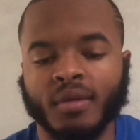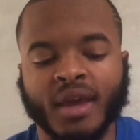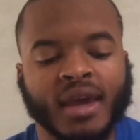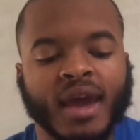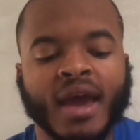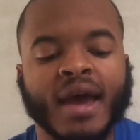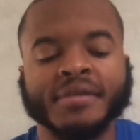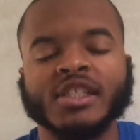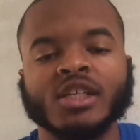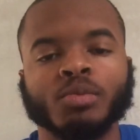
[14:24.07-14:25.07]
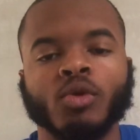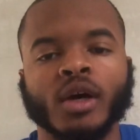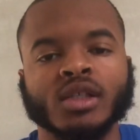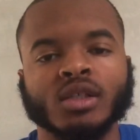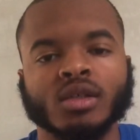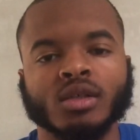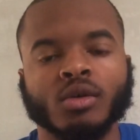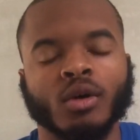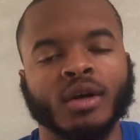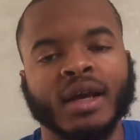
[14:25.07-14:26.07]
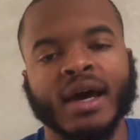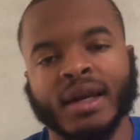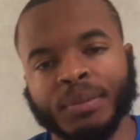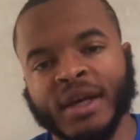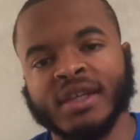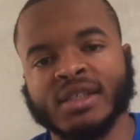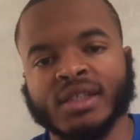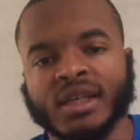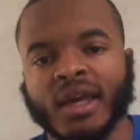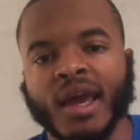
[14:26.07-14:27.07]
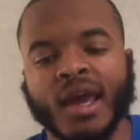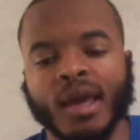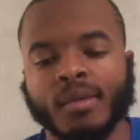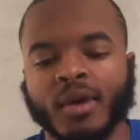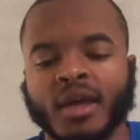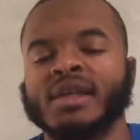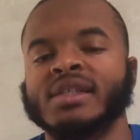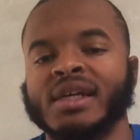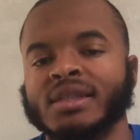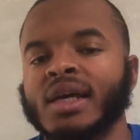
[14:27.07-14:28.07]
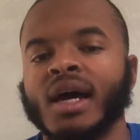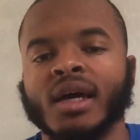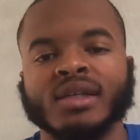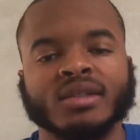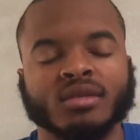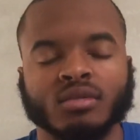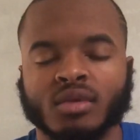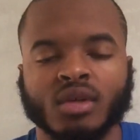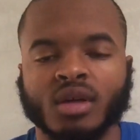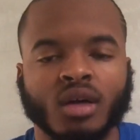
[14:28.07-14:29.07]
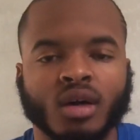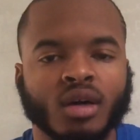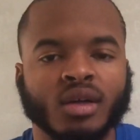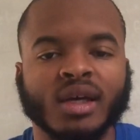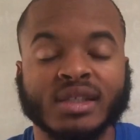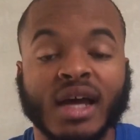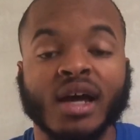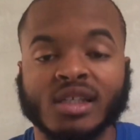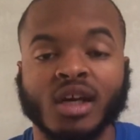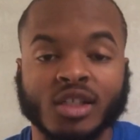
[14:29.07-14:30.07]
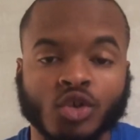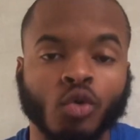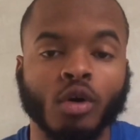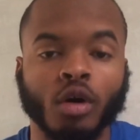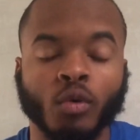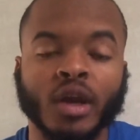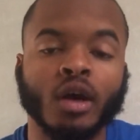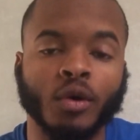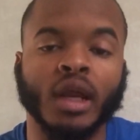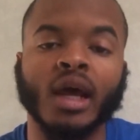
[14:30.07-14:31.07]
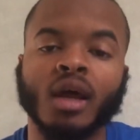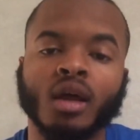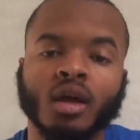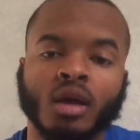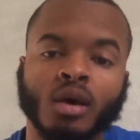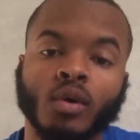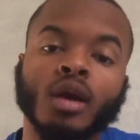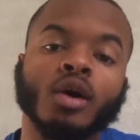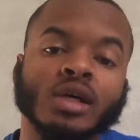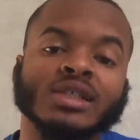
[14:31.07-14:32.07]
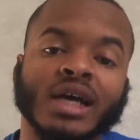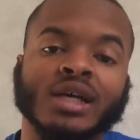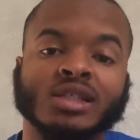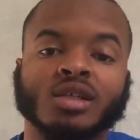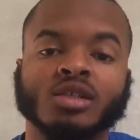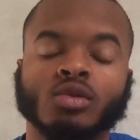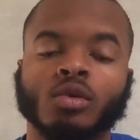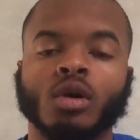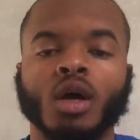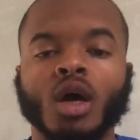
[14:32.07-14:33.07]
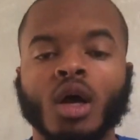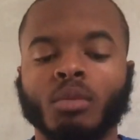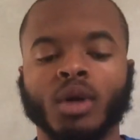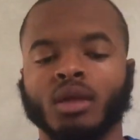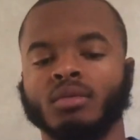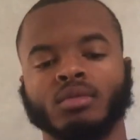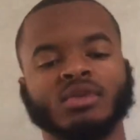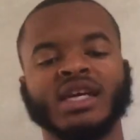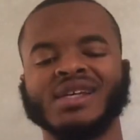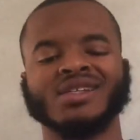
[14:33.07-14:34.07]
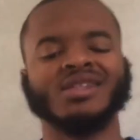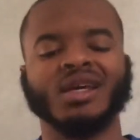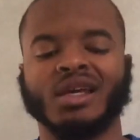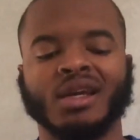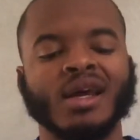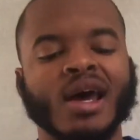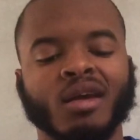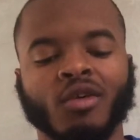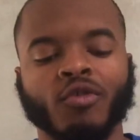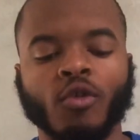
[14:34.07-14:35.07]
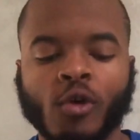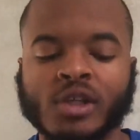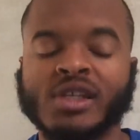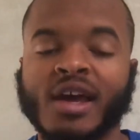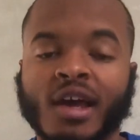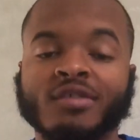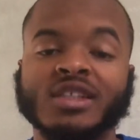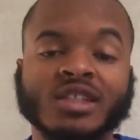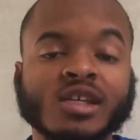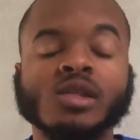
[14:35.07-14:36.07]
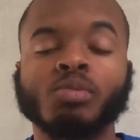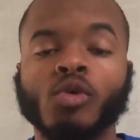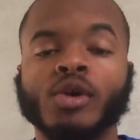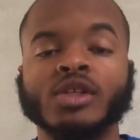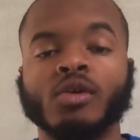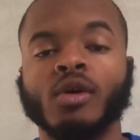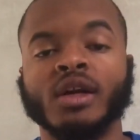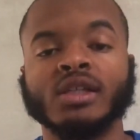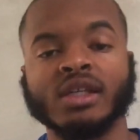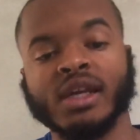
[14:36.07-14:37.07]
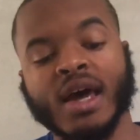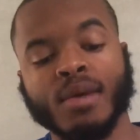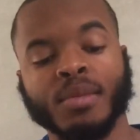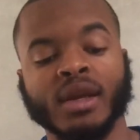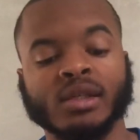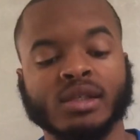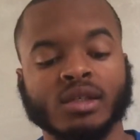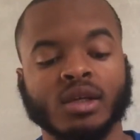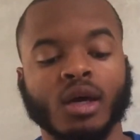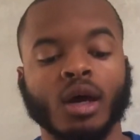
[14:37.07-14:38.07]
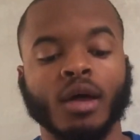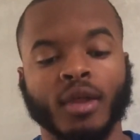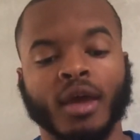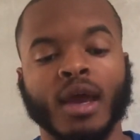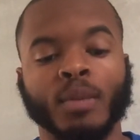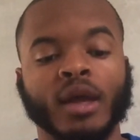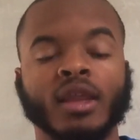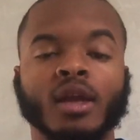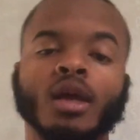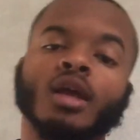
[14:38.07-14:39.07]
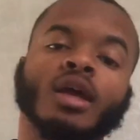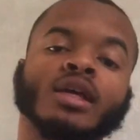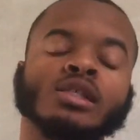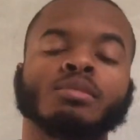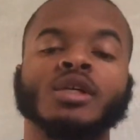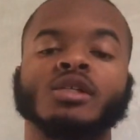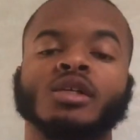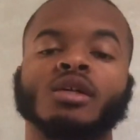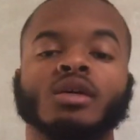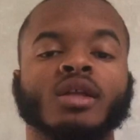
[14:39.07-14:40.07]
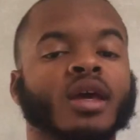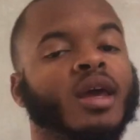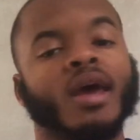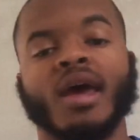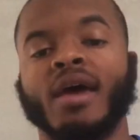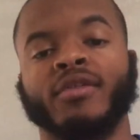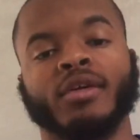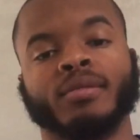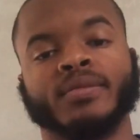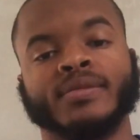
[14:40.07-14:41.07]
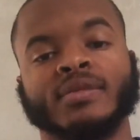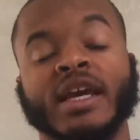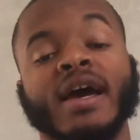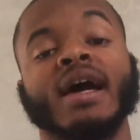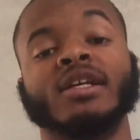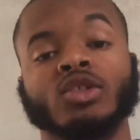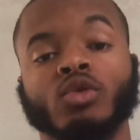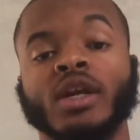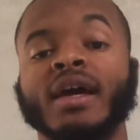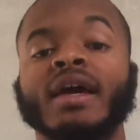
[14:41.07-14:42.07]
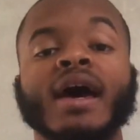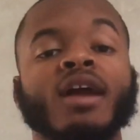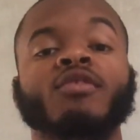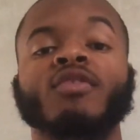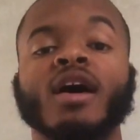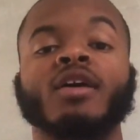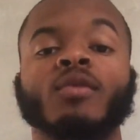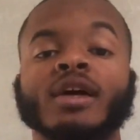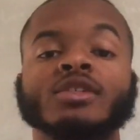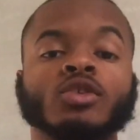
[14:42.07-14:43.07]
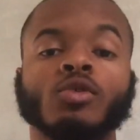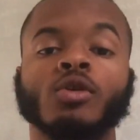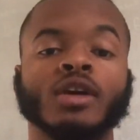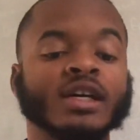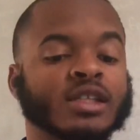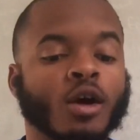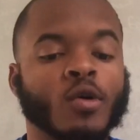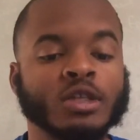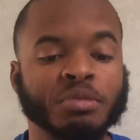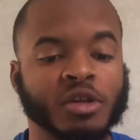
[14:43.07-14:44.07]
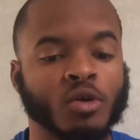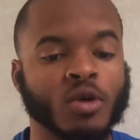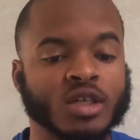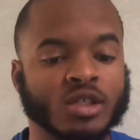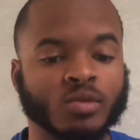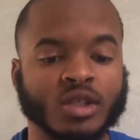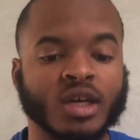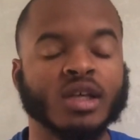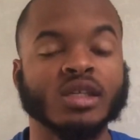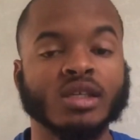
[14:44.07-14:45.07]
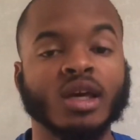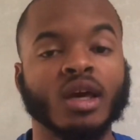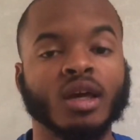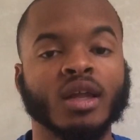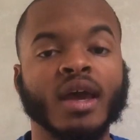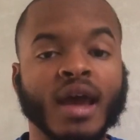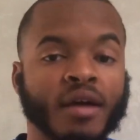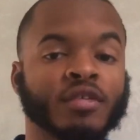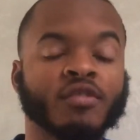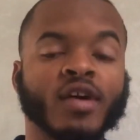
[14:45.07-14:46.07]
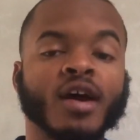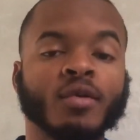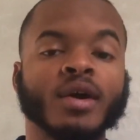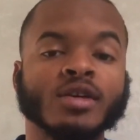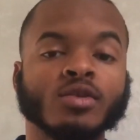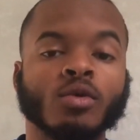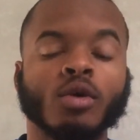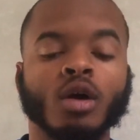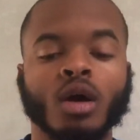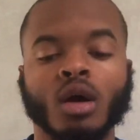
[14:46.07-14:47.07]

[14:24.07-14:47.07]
they can't have 6 points going 9 minutes into the game against Gonzaga. Gonzaga's gonna score. We know that. We know Gonzaga's gonna score, but Texas Tech cannot afford to have 6 points going into 9 minutes of the game like they did against Michigan. They can't have it. They gotta score. They gotta find a way to score. That's always been the question with Texas Tech. They have to find a way to score.